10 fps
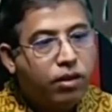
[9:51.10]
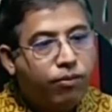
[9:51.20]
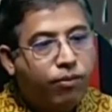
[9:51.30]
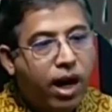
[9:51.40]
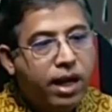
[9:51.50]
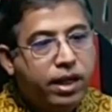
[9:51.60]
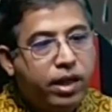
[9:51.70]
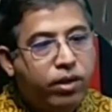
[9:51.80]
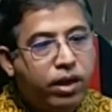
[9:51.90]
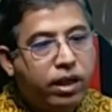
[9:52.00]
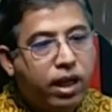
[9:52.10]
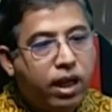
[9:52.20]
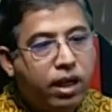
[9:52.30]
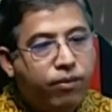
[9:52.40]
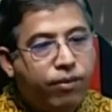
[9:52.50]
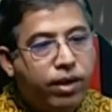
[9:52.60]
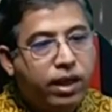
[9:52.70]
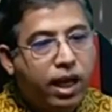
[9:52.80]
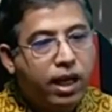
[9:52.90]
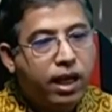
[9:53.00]
mild unilateral
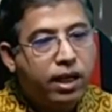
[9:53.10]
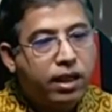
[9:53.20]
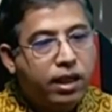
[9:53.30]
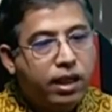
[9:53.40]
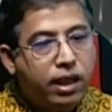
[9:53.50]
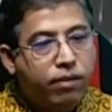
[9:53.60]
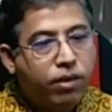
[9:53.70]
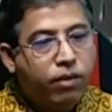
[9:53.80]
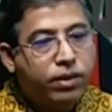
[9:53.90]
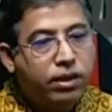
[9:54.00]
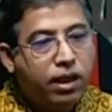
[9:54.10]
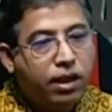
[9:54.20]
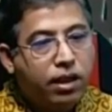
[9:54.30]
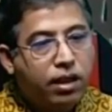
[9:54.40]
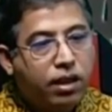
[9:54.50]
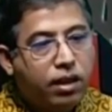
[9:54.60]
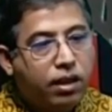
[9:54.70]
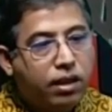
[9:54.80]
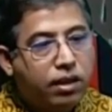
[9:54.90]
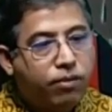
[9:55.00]
perihilar inflammation,
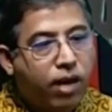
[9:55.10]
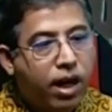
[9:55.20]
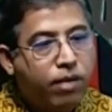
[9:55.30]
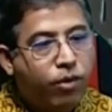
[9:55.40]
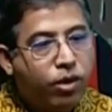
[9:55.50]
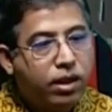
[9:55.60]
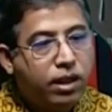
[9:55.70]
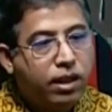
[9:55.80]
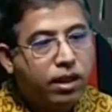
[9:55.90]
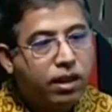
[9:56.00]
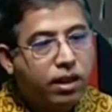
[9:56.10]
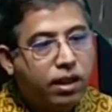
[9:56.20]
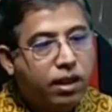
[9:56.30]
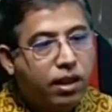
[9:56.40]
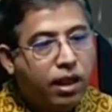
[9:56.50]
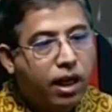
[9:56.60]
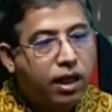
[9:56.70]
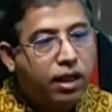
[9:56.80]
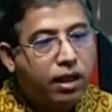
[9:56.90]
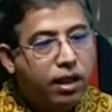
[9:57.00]
the mild mottling,
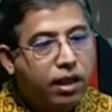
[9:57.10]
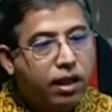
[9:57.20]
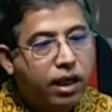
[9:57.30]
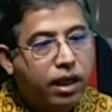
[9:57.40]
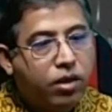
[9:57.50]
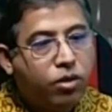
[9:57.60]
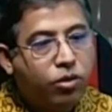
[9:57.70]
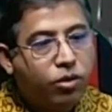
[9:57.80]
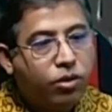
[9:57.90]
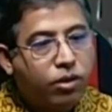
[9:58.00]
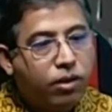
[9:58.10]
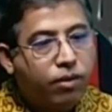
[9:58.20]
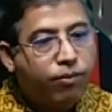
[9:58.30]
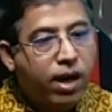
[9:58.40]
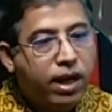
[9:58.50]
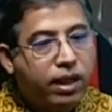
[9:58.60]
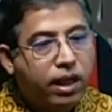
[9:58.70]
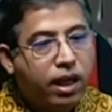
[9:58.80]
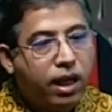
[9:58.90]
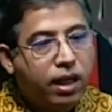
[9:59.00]
and grade 2
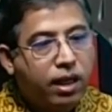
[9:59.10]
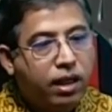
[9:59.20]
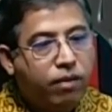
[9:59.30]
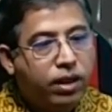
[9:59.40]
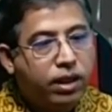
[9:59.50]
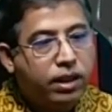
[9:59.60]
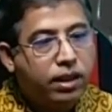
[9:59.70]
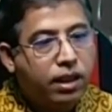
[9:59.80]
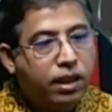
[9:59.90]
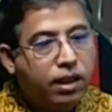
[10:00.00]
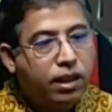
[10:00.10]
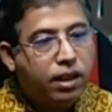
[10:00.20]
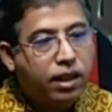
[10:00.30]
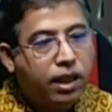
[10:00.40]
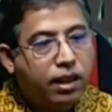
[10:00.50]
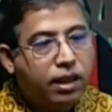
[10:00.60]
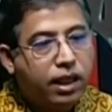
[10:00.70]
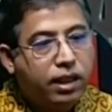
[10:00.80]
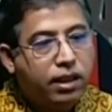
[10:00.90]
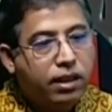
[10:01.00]
bilateral imprintation, and
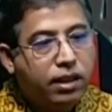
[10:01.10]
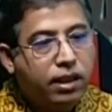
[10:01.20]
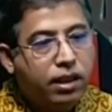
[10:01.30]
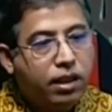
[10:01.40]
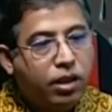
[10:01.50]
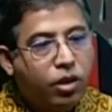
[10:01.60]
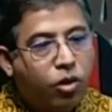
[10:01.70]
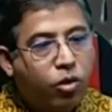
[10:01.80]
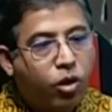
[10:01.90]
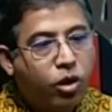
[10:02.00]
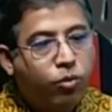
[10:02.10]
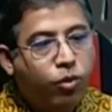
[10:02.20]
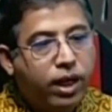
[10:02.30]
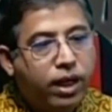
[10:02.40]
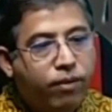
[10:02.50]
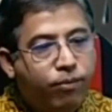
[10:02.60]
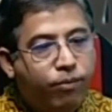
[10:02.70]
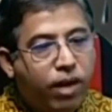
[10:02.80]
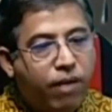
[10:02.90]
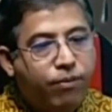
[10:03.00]
grade 3 confluent
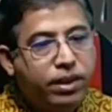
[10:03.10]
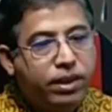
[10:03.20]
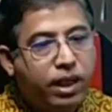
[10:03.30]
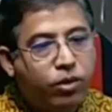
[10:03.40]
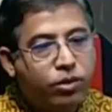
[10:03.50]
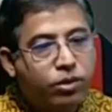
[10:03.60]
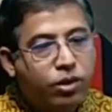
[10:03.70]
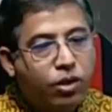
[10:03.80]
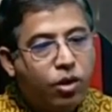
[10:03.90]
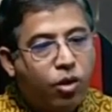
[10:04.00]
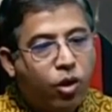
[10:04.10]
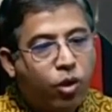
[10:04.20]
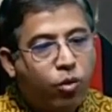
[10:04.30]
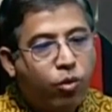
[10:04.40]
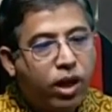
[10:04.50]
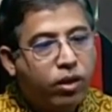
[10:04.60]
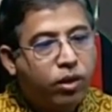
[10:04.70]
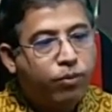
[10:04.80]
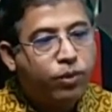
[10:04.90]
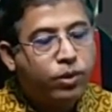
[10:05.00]
fluffy shadows on one or
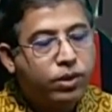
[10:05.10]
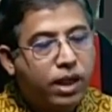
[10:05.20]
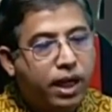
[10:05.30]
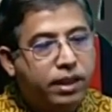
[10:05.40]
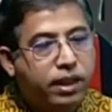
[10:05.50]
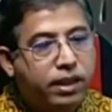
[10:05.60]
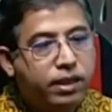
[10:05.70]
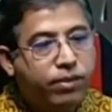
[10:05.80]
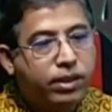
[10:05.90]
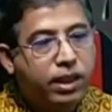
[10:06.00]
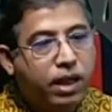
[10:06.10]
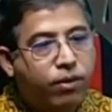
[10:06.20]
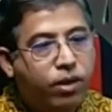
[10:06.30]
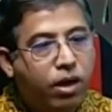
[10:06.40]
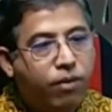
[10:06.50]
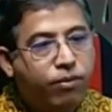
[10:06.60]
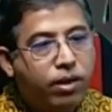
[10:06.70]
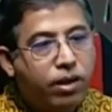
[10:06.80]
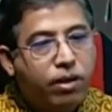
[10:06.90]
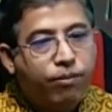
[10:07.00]
both sides. That is patient develop
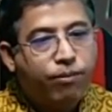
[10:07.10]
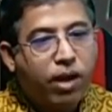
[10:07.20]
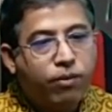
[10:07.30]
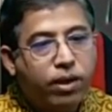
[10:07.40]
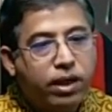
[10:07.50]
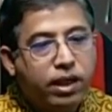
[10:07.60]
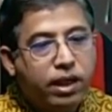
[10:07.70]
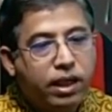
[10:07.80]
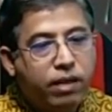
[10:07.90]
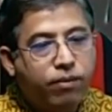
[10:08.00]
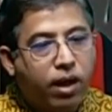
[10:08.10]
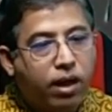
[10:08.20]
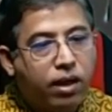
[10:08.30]
pulmonary edema.